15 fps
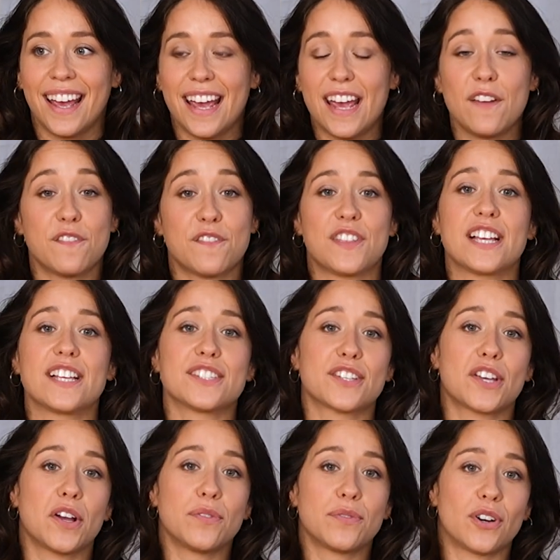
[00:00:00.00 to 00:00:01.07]
if things
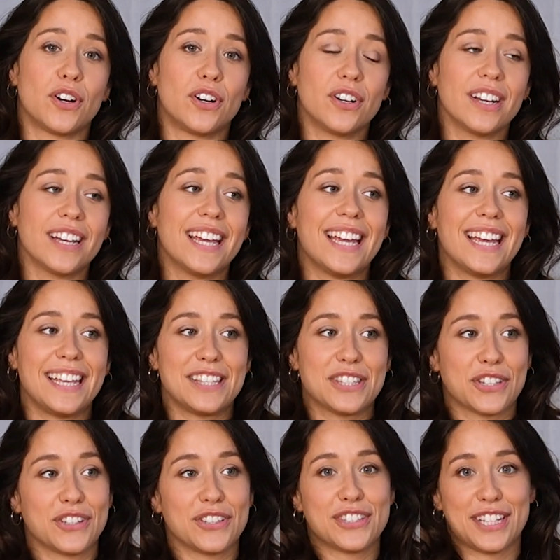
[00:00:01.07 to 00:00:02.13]
go wrong, it's
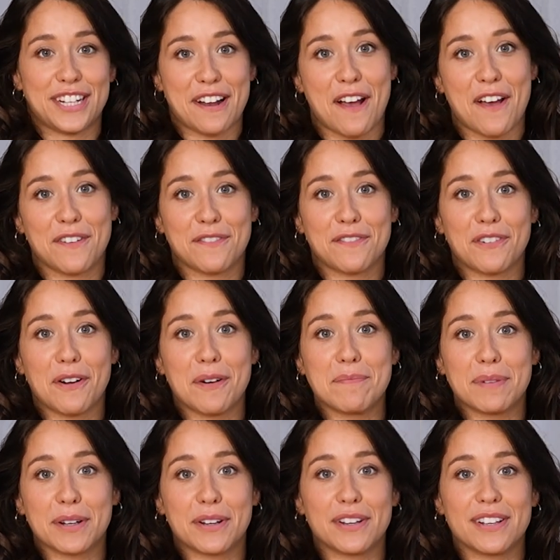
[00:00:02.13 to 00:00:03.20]
good to learn from,
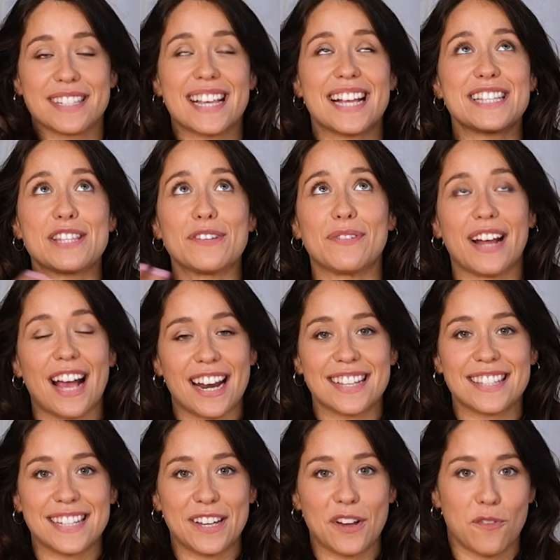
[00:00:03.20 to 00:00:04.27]
because that's the
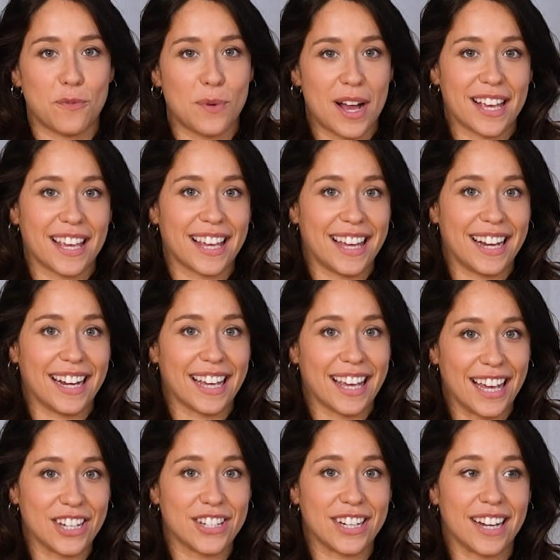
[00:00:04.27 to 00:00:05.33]
reality of working in a
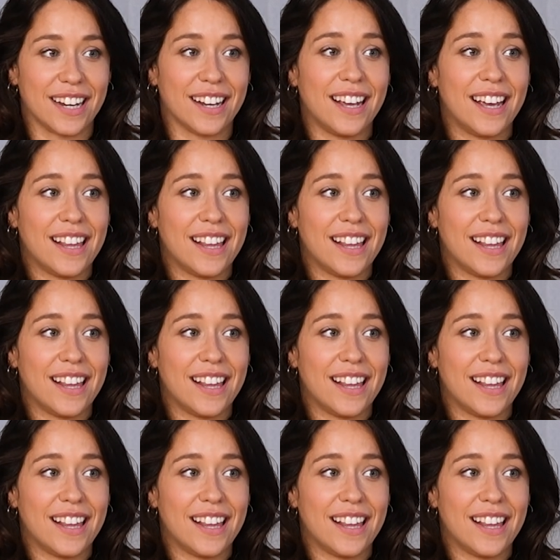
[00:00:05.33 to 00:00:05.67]
kitchen.